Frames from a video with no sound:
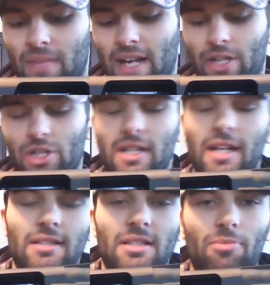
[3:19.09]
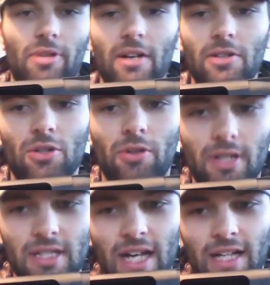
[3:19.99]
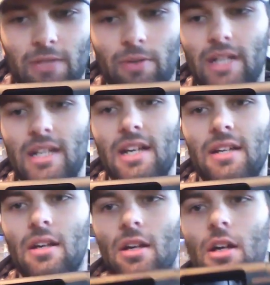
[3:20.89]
me actually taking the spring out, showing you exactly what I did.